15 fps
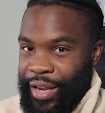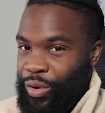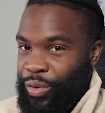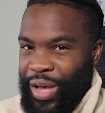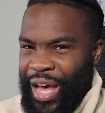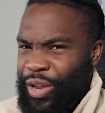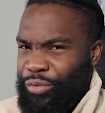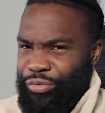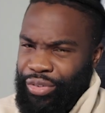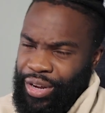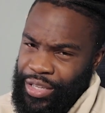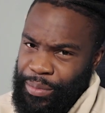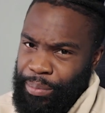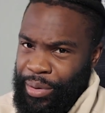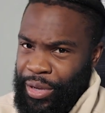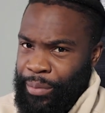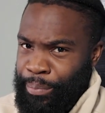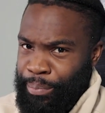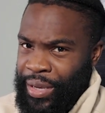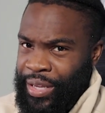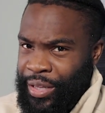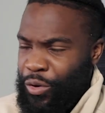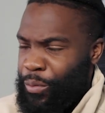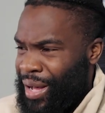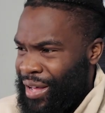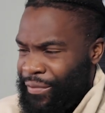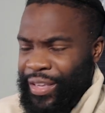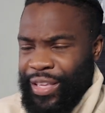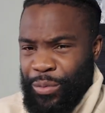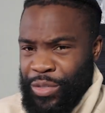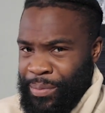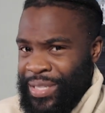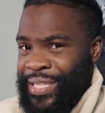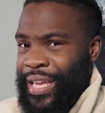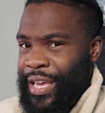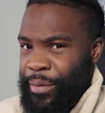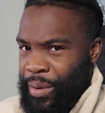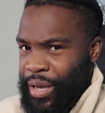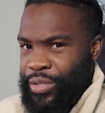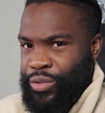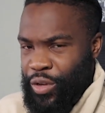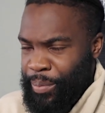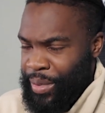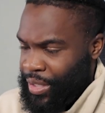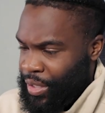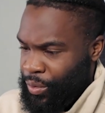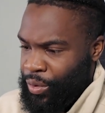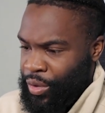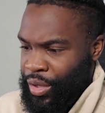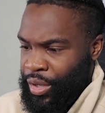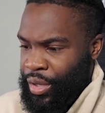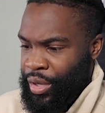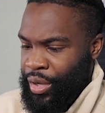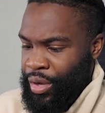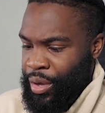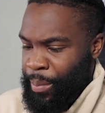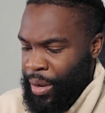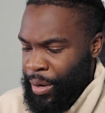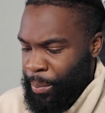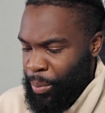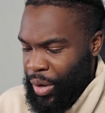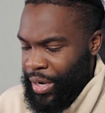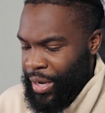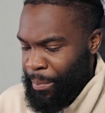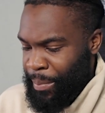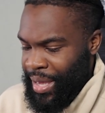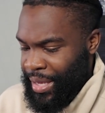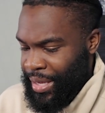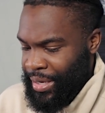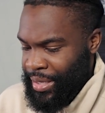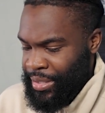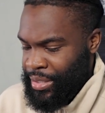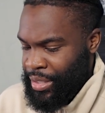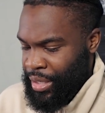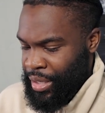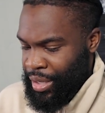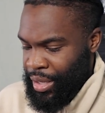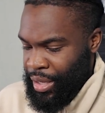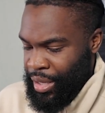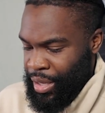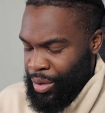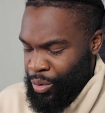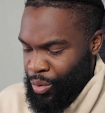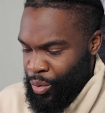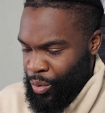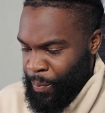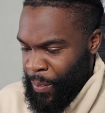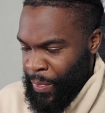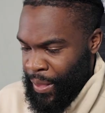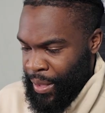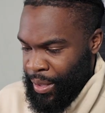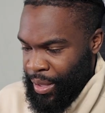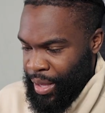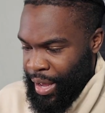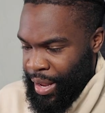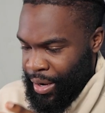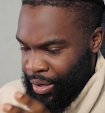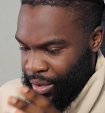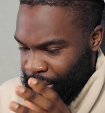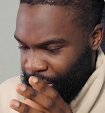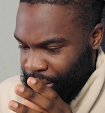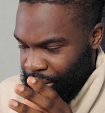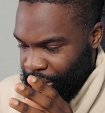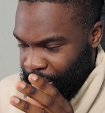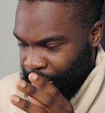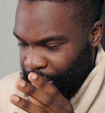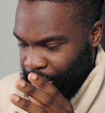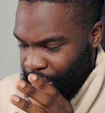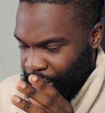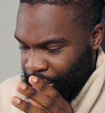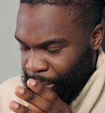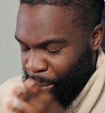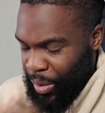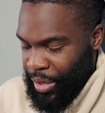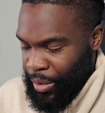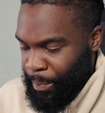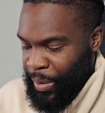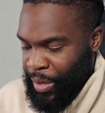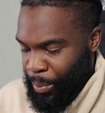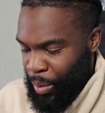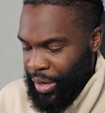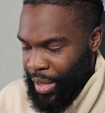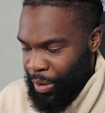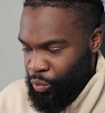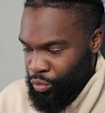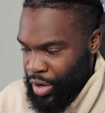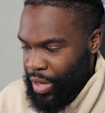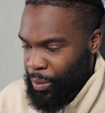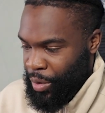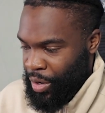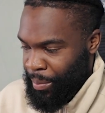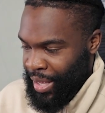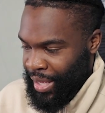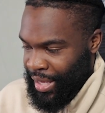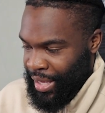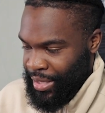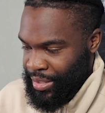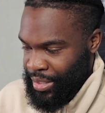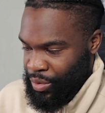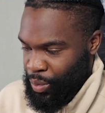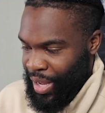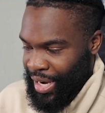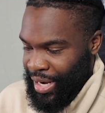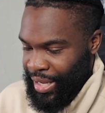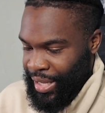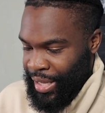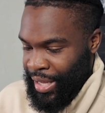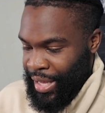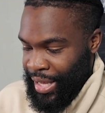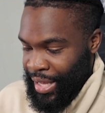I don't think that's a big deal, but I think it was a mistake, but it's not a big deal. But the point I'm making is, and the point I really want to make here is quite clear.